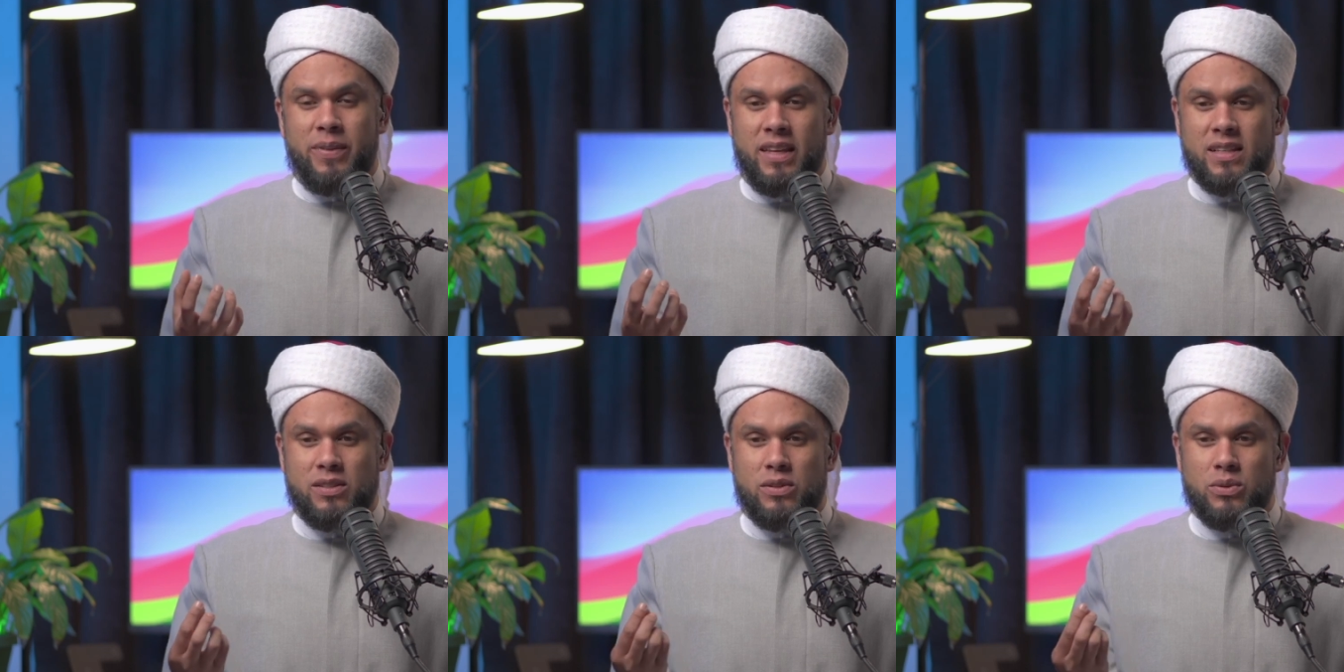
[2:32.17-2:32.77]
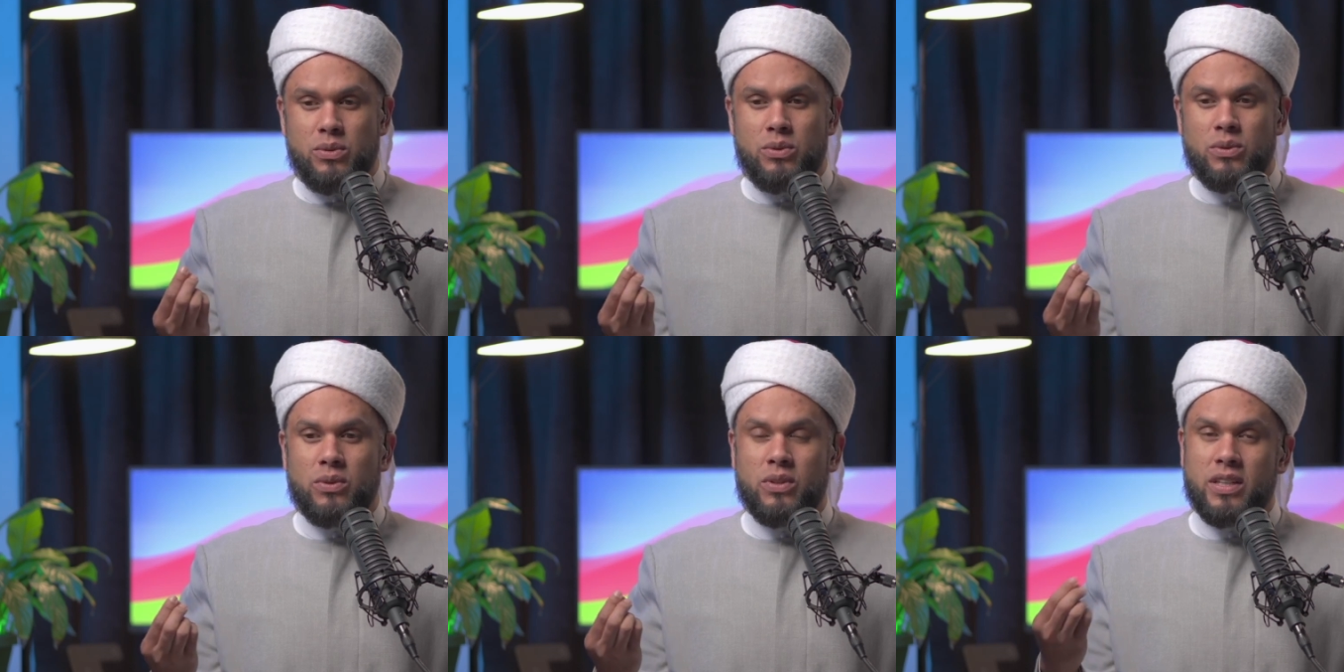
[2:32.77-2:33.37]
is
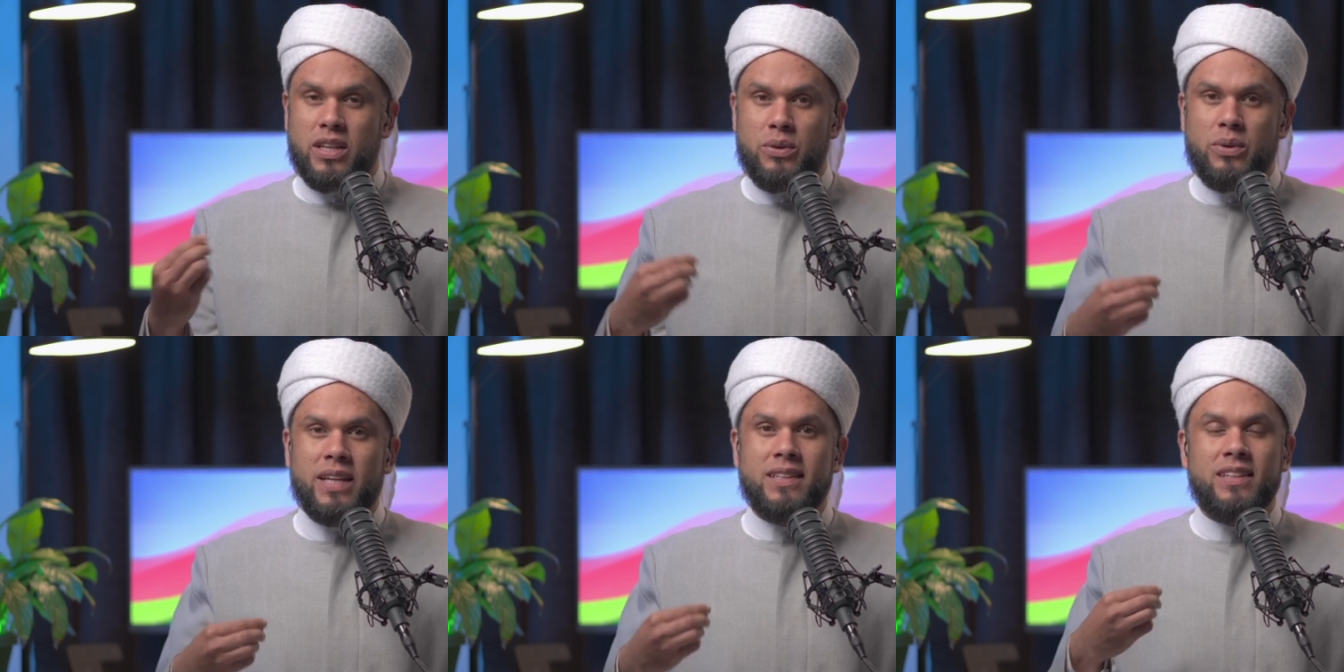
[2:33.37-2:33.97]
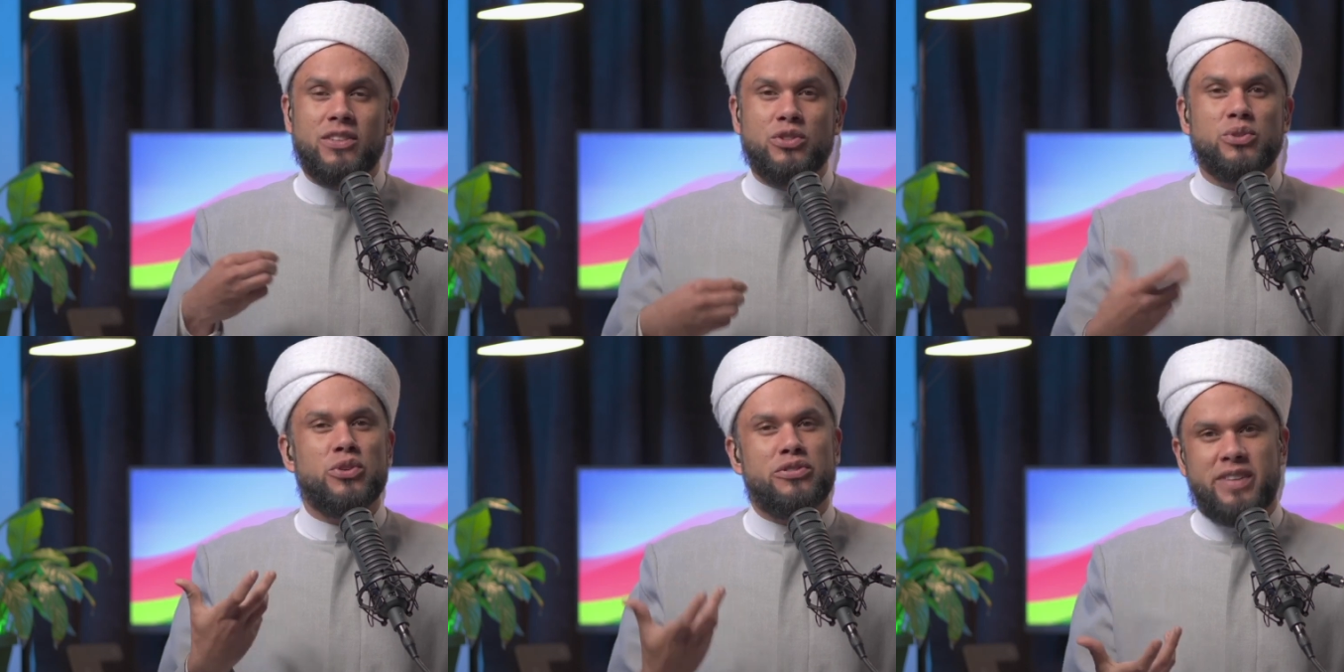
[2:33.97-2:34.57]
to go and
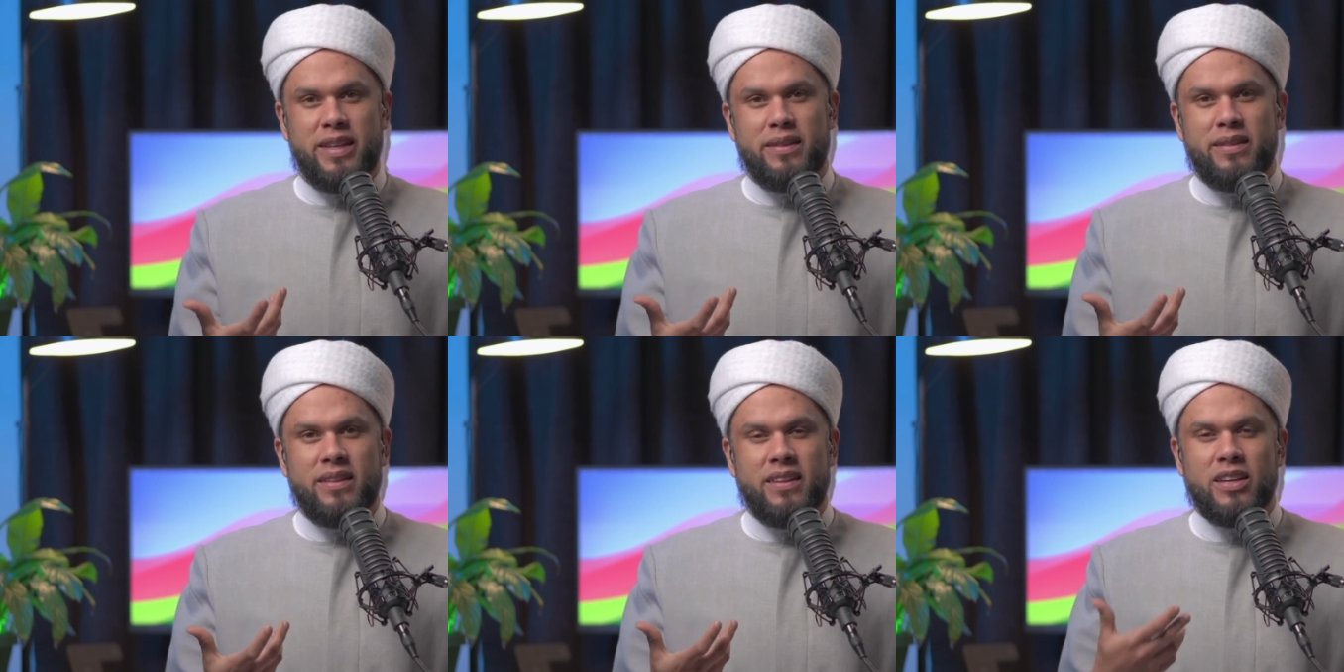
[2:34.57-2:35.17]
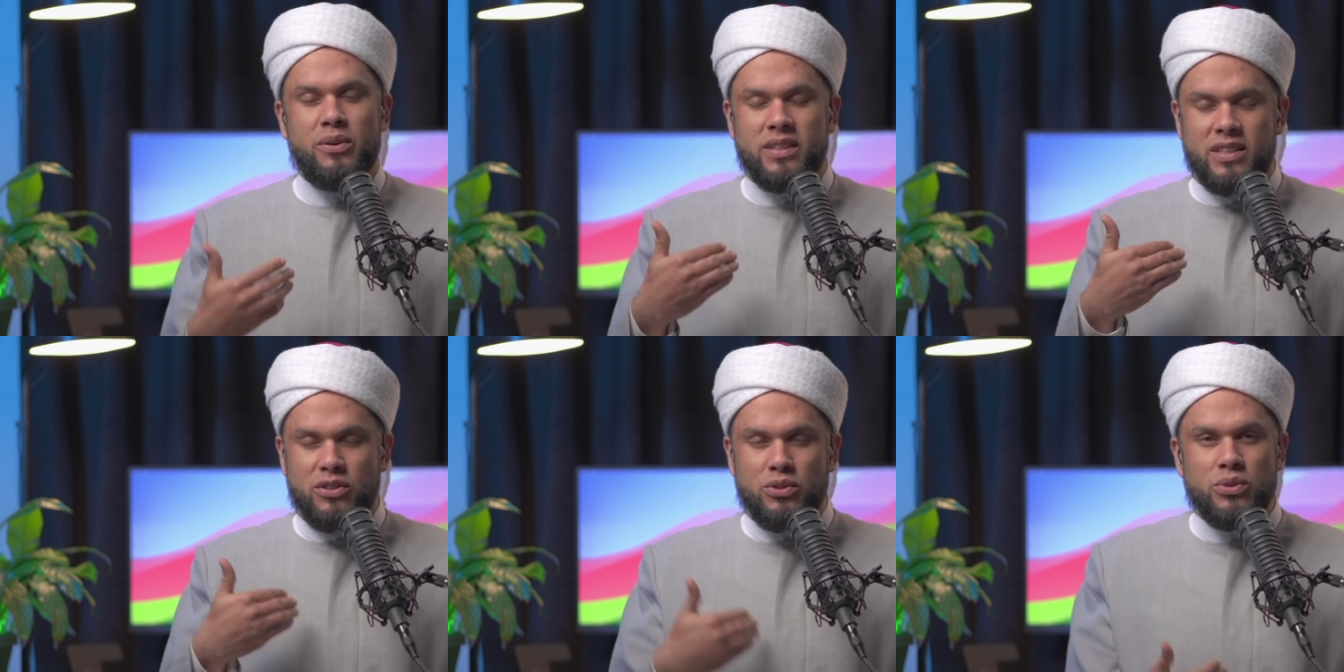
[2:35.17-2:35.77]
renew your faith. Go and
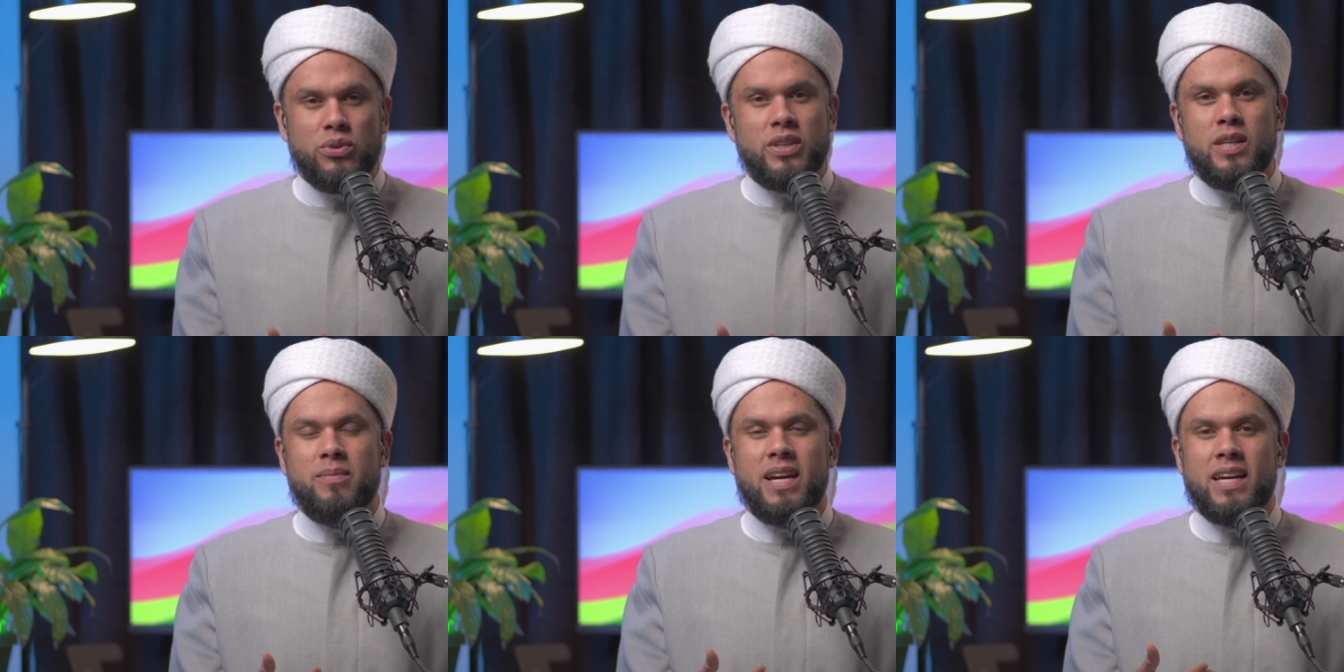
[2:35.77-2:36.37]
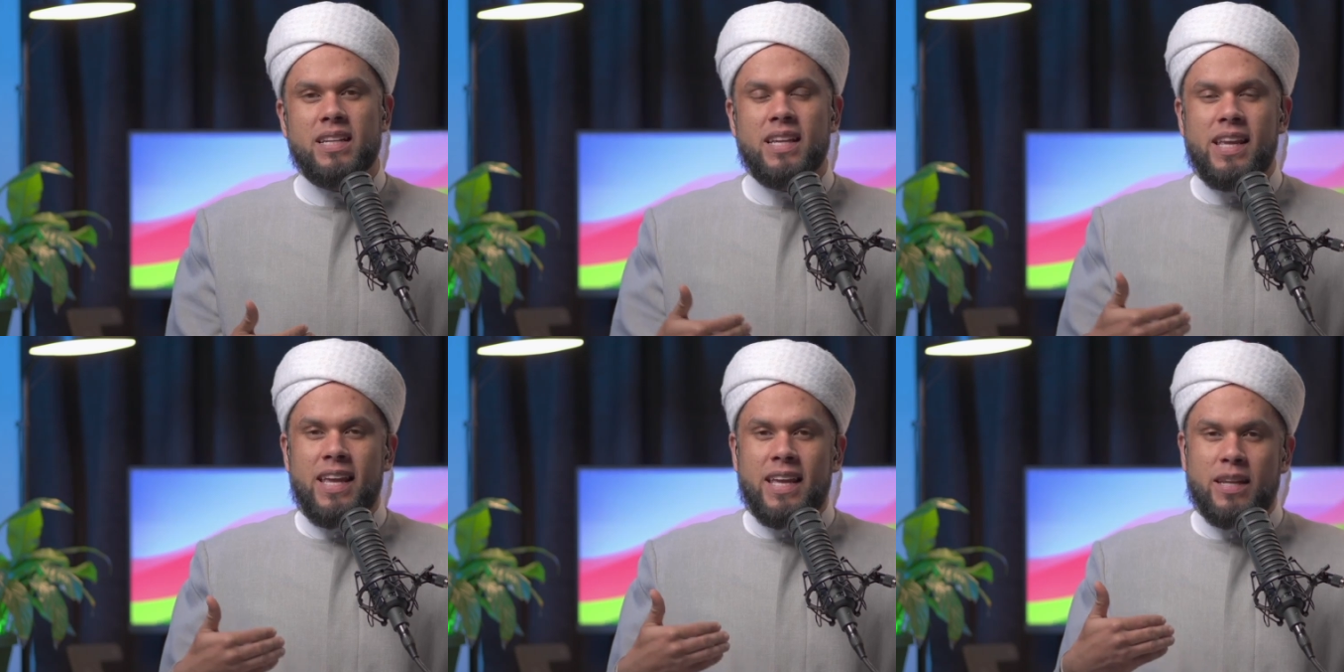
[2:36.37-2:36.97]
renew your iman.